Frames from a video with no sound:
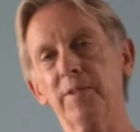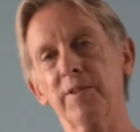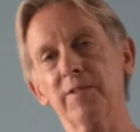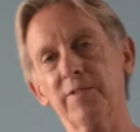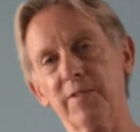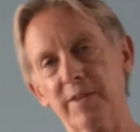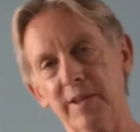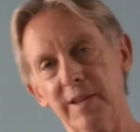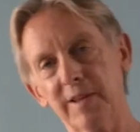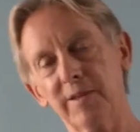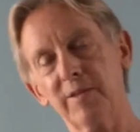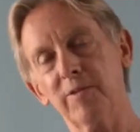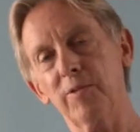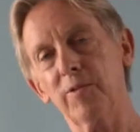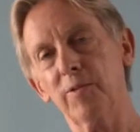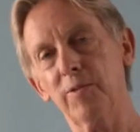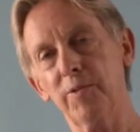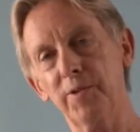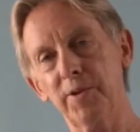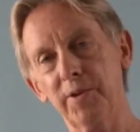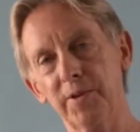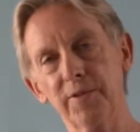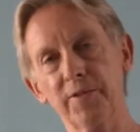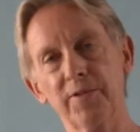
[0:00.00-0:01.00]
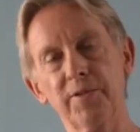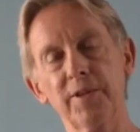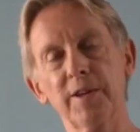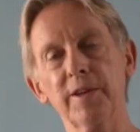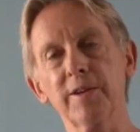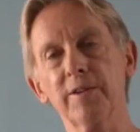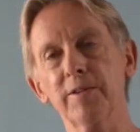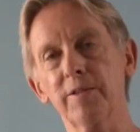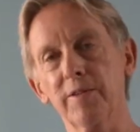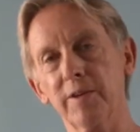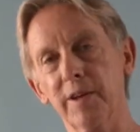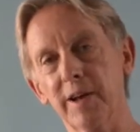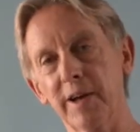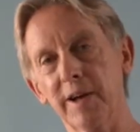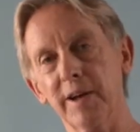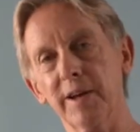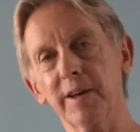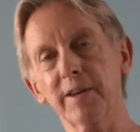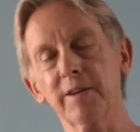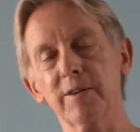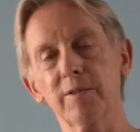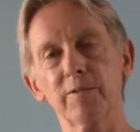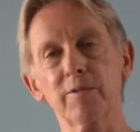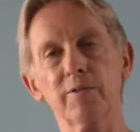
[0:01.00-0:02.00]
this kind of older single
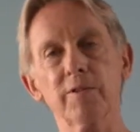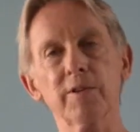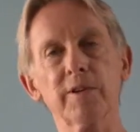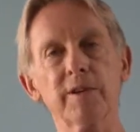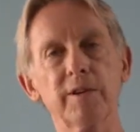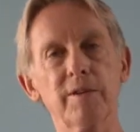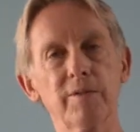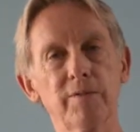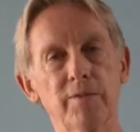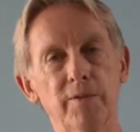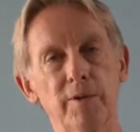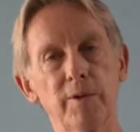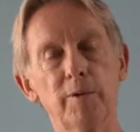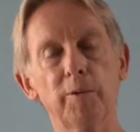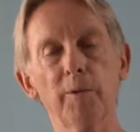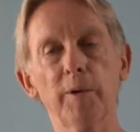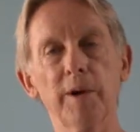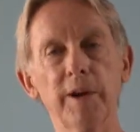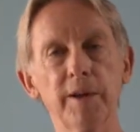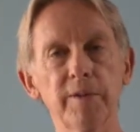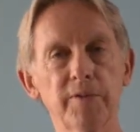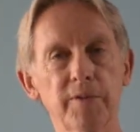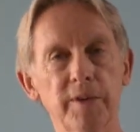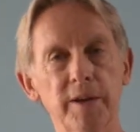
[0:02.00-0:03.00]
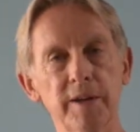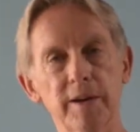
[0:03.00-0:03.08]
guy who's looking for a wife,